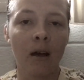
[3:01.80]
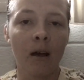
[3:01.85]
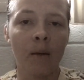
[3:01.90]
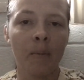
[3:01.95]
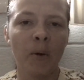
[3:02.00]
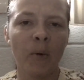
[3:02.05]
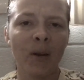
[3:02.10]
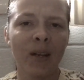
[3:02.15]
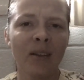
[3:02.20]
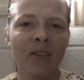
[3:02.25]

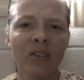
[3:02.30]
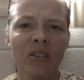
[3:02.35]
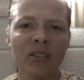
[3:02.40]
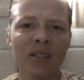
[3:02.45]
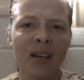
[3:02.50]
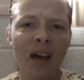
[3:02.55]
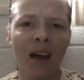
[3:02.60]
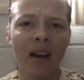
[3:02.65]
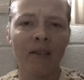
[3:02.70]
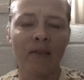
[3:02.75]
on either
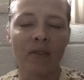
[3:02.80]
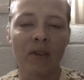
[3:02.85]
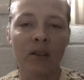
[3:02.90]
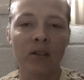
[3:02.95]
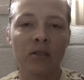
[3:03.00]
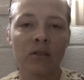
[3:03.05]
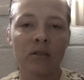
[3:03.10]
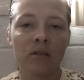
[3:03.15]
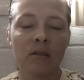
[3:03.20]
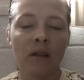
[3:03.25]
side of
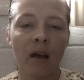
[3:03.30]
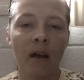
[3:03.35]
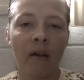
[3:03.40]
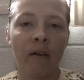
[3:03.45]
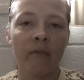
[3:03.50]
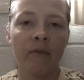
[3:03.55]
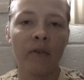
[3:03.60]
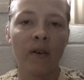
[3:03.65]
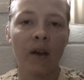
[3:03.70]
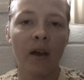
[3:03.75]

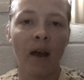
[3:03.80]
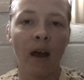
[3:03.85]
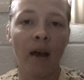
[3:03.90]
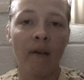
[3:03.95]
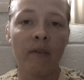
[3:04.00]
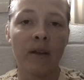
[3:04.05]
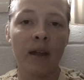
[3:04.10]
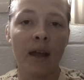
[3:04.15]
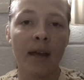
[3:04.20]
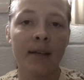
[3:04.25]

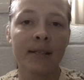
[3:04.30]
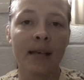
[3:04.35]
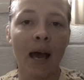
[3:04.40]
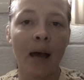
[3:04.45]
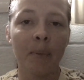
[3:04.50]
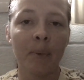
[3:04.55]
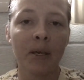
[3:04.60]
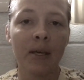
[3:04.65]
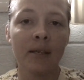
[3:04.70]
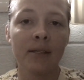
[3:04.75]
it, as
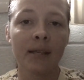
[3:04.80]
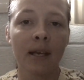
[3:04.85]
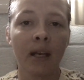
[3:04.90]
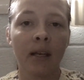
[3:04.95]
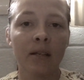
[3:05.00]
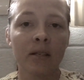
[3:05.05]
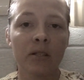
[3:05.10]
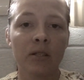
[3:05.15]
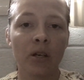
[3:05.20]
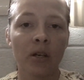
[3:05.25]
IPs
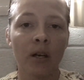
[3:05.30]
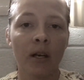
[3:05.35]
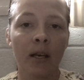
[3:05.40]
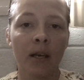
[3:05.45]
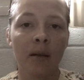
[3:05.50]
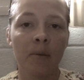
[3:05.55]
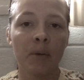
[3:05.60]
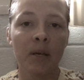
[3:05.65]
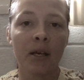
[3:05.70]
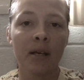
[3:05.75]
and as
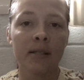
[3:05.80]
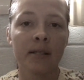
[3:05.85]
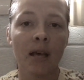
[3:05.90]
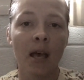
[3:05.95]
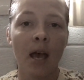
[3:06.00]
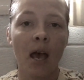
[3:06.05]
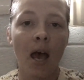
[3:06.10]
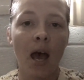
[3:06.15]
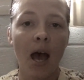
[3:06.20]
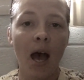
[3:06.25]
surrogate, because
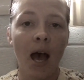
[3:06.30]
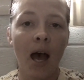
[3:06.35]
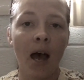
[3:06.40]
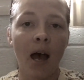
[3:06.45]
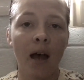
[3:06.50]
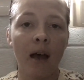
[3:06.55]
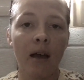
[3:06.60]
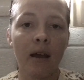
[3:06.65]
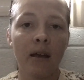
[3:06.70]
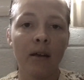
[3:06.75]

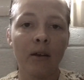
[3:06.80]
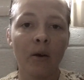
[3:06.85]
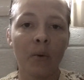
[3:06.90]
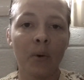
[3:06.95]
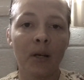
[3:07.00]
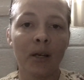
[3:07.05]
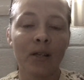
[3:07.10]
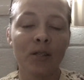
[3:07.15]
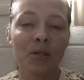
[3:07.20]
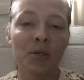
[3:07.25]
I don't
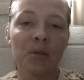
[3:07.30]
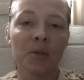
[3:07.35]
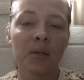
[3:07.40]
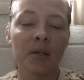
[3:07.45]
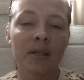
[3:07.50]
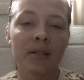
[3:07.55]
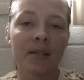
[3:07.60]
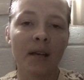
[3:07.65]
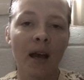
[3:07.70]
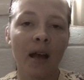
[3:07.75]
want to get too
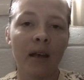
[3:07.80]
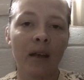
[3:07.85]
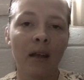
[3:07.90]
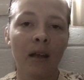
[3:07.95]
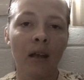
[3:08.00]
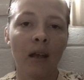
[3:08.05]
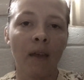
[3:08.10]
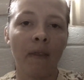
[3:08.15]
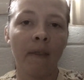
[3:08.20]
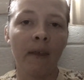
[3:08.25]

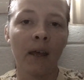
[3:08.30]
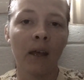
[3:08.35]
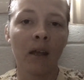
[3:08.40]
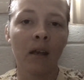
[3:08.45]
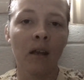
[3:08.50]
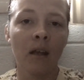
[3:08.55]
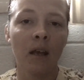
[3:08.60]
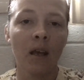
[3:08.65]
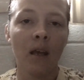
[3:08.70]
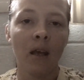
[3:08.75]
excited and
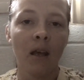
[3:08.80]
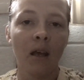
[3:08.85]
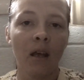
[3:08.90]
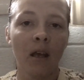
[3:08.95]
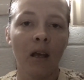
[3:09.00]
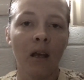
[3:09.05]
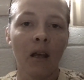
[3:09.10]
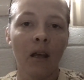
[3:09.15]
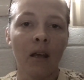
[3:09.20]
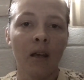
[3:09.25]

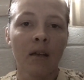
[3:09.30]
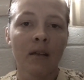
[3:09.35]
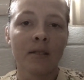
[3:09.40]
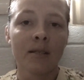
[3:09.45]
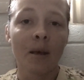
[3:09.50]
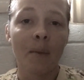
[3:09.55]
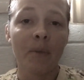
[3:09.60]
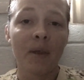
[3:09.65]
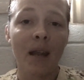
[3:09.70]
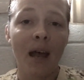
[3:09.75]
then
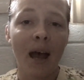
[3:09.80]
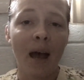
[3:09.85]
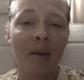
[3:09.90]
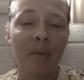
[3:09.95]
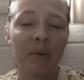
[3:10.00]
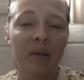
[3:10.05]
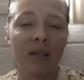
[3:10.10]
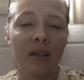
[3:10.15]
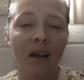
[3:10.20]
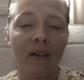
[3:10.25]
something
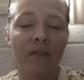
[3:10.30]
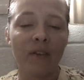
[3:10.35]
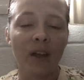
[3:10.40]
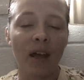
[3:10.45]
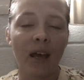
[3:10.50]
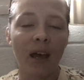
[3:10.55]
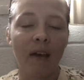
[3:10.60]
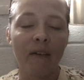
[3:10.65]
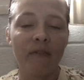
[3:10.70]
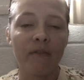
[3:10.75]
happened and I feel
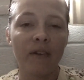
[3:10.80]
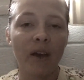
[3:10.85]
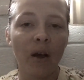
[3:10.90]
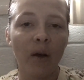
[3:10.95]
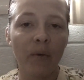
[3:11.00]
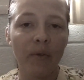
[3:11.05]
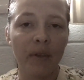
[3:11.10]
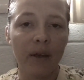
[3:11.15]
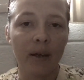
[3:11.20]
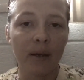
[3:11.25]
like I
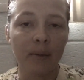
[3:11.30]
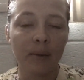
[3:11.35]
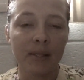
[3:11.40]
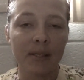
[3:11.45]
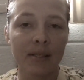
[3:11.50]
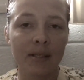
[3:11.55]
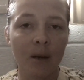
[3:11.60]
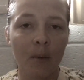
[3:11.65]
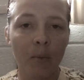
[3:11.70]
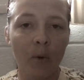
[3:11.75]
failed them in
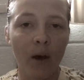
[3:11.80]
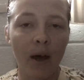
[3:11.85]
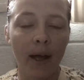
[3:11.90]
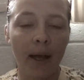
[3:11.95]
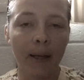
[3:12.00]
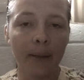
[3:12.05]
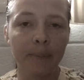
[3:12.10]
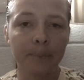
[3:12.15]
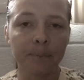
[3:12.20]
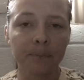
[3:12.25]
some
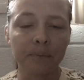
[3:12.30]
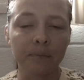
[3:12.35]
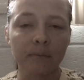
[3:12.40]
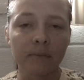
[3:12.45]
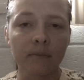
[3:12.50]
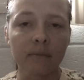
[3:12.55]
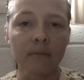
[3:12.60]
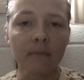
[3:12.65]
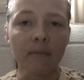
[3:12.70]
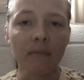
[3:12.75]
way.
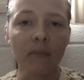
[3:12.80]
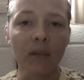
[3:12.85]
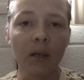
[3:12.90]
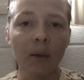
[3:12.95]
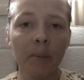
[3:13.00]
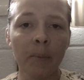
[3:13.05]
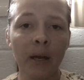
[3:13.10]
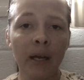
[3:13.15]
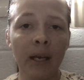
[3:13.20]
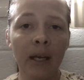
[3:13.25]

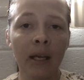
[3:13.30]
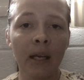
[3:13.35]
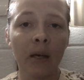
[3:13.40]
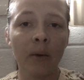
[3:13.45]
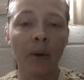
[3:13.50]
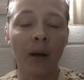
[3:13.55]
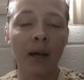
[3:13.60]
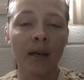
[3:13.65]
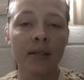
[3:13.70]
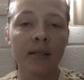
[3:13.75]
But
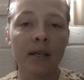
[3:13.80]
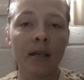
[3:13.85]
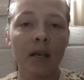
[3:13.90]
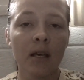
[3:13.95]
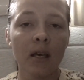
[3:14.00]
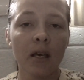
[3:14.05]
anyways,